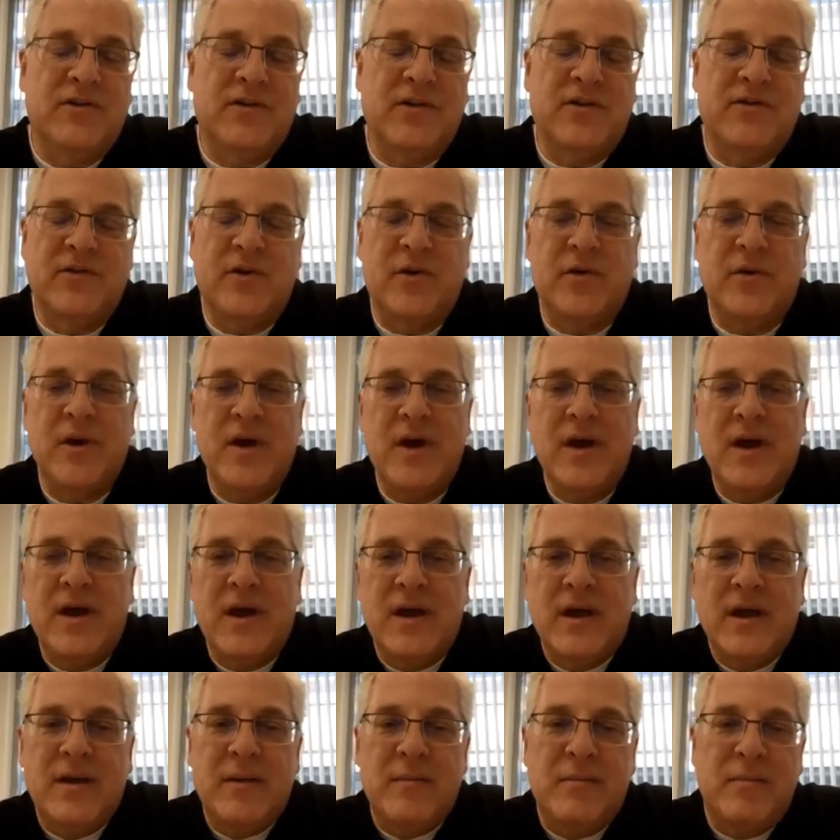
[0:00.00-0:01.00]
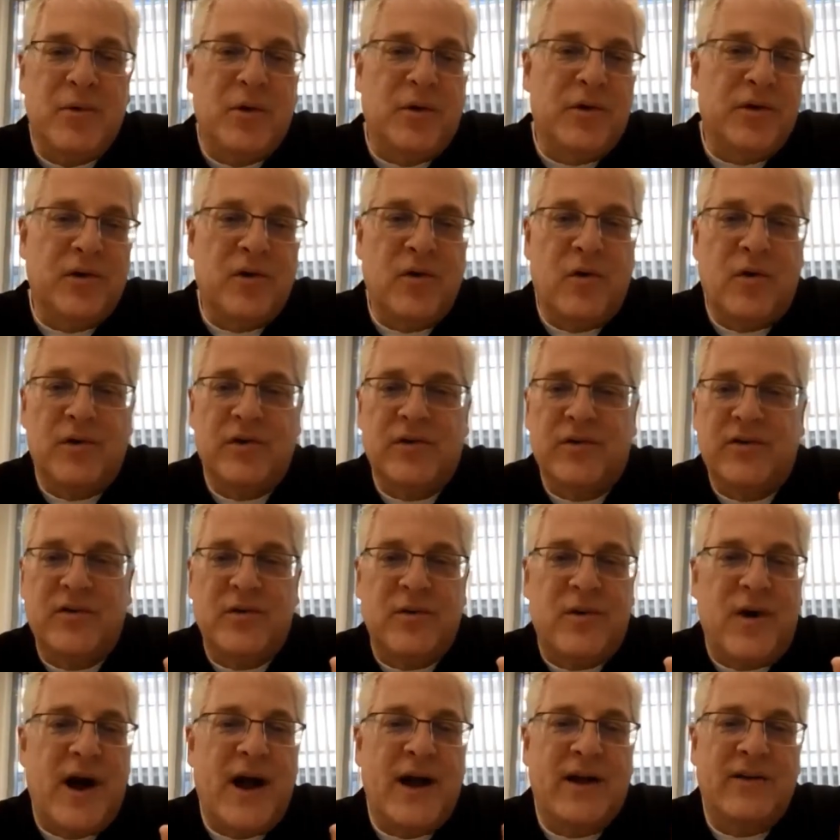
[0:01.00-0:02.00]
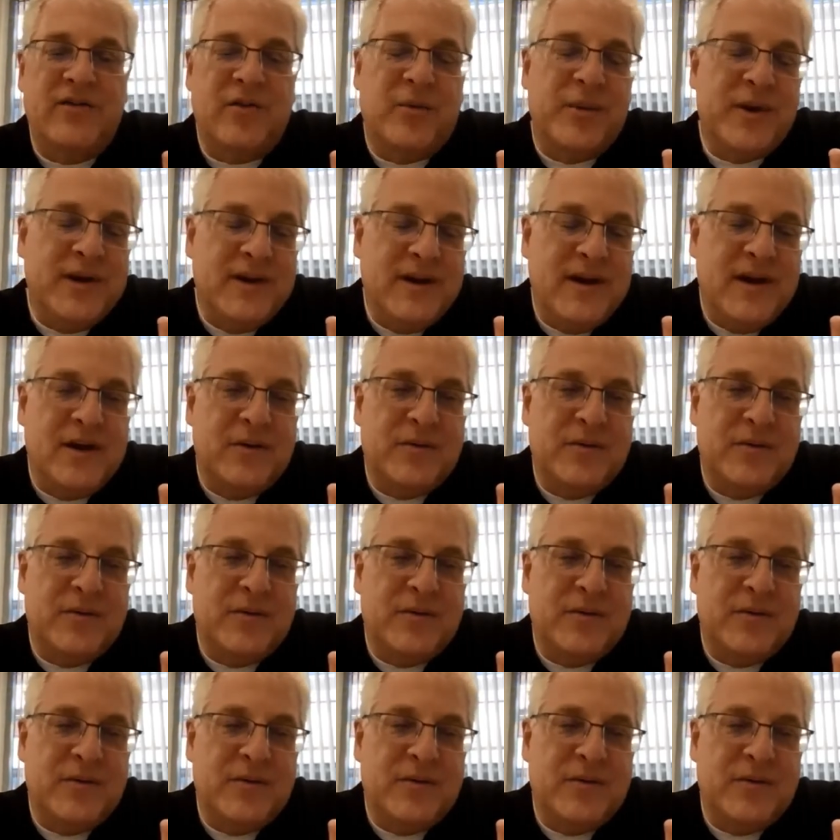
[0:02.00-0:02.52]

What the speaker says: So build a gorgeous UI. And so we did.